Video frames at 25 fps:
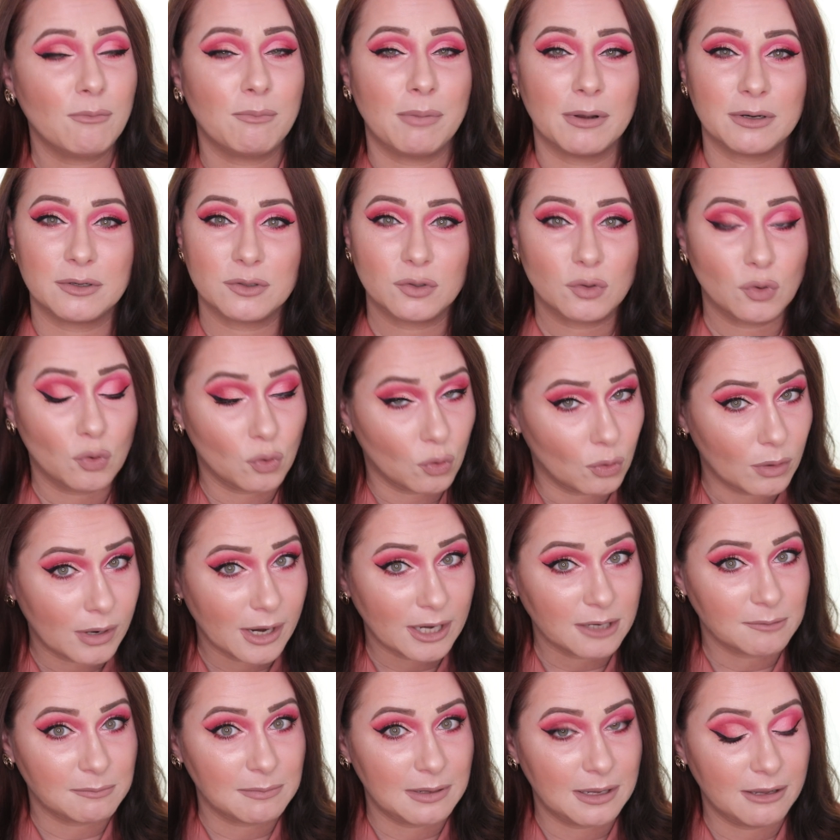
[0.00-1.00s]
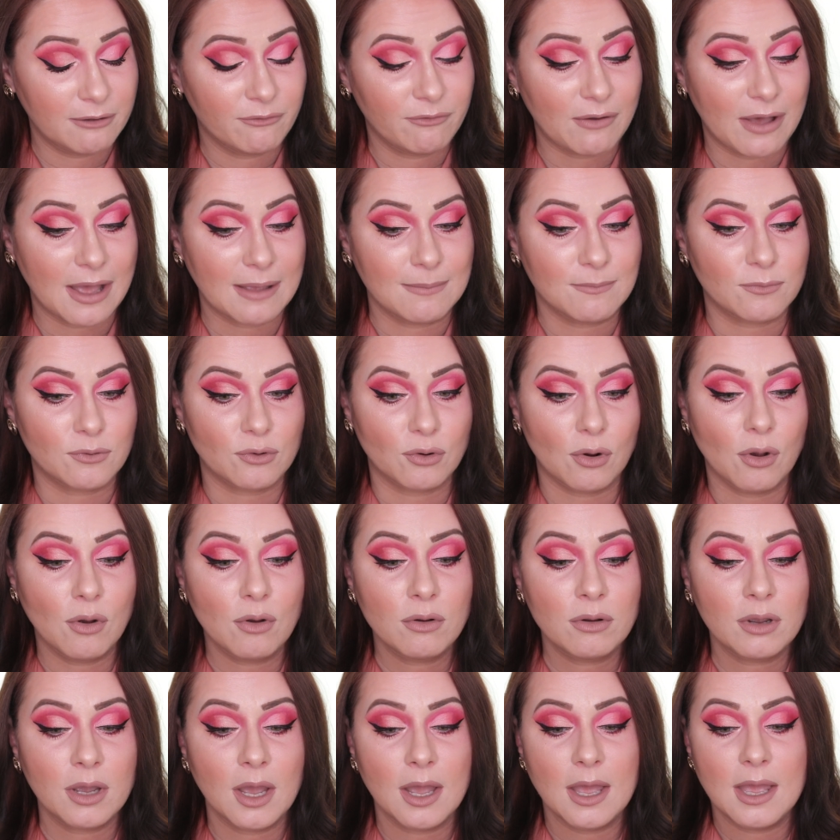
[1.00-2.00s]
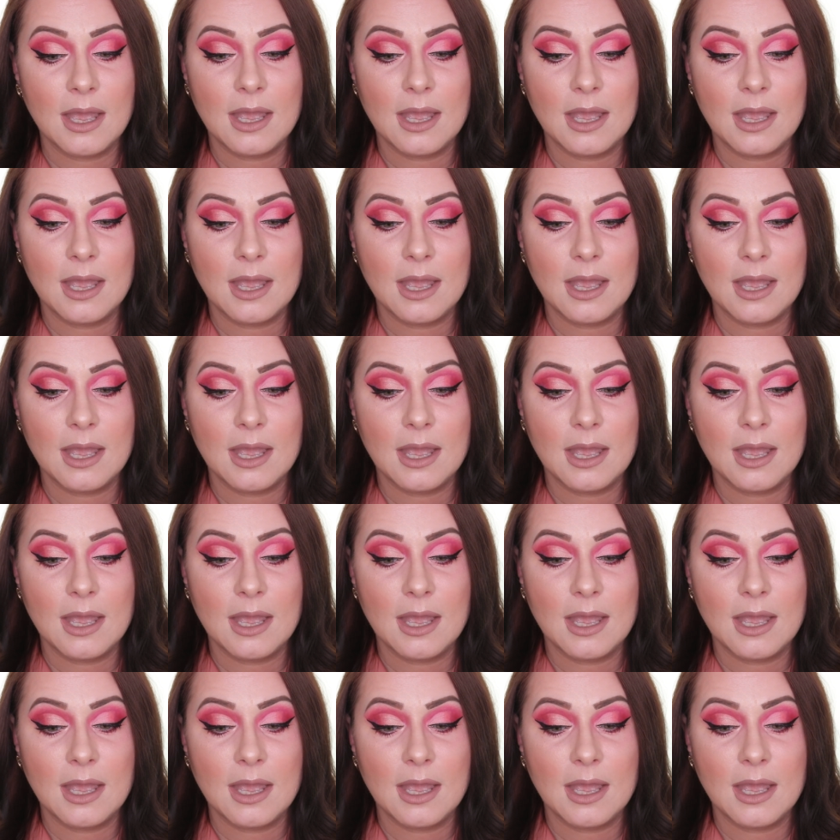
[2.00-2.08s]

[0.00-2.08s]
but correct me if I'm wrong.